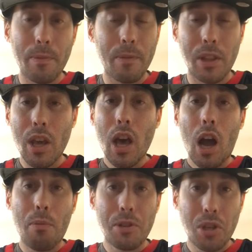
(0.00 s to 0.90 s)
with
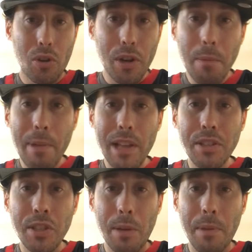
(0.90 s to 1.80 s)
a returning Ben
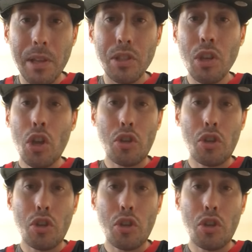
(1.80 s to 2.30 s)
Simmons.